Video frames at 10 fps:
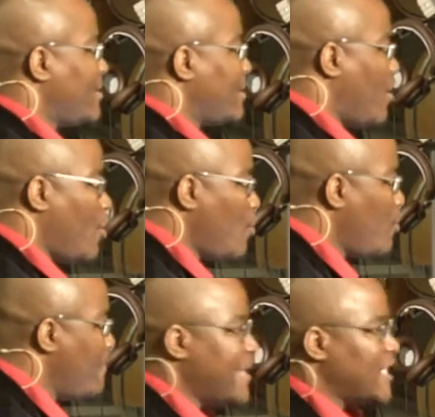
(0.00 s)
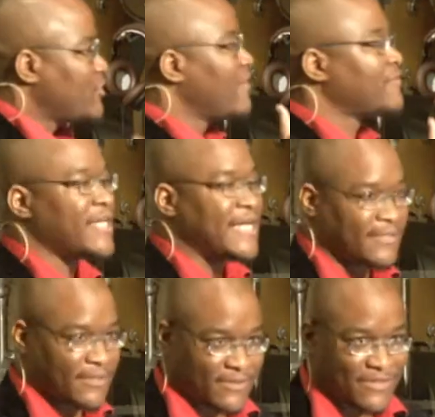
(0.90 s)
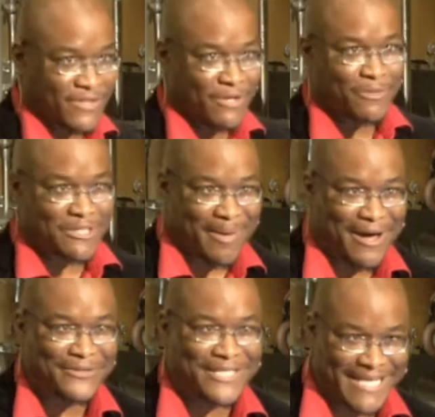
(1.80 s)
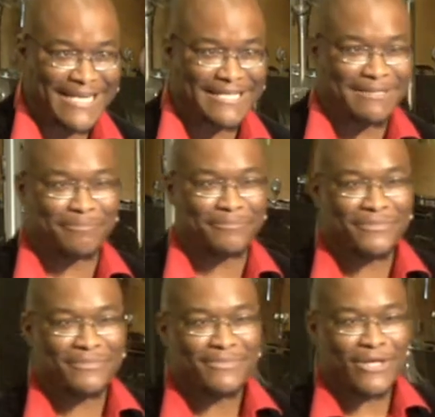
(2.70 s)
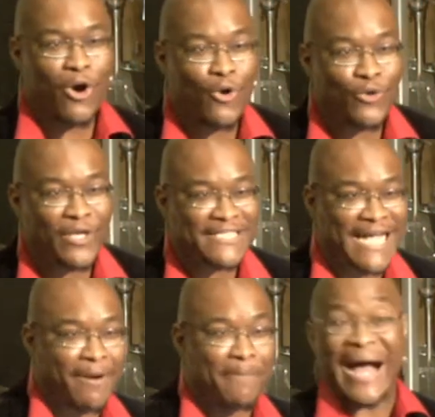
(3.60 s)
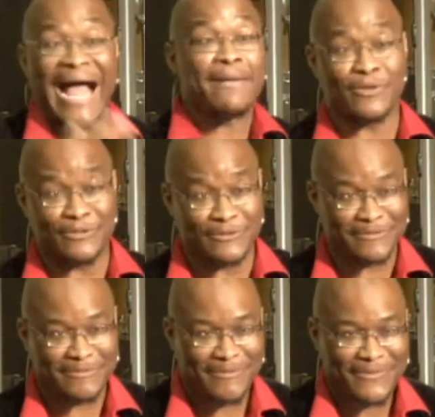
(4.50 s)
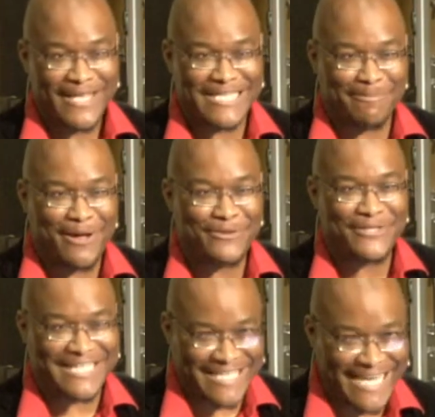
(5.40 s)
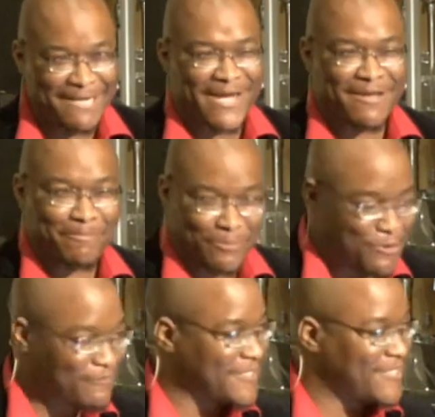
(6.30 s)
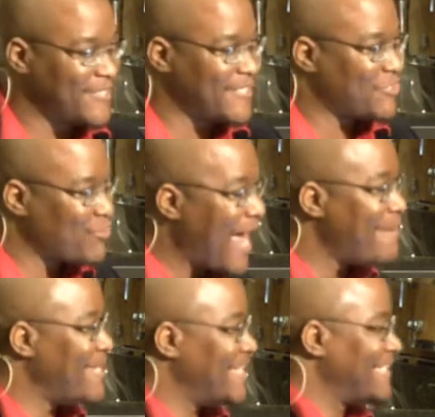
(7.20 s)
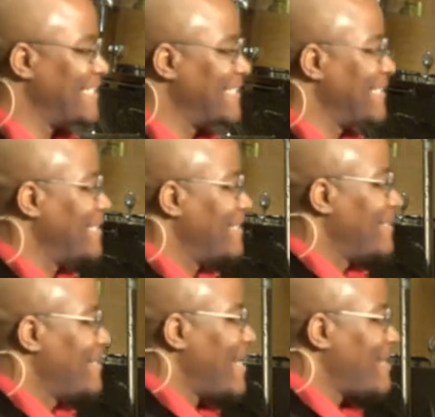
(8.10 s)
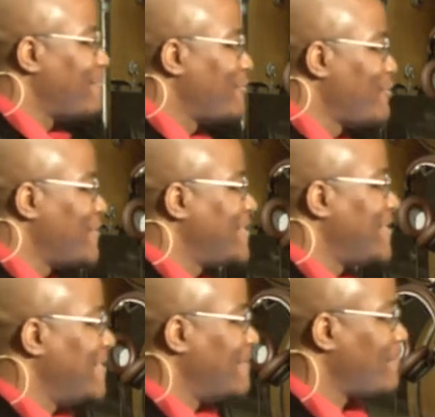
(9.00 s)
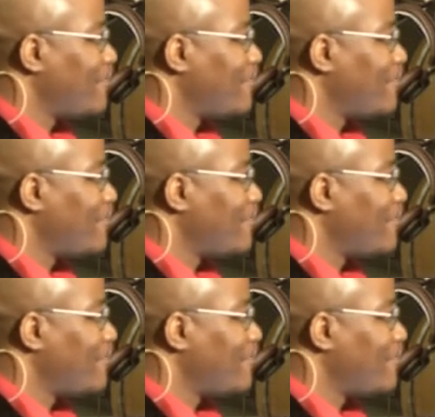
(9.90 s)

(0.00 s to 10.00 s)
The whole ministry of Jesus was about the kingdom. The whole entire Bible is about the kingdom. I can prove it to you. Try me. I can prove it to you.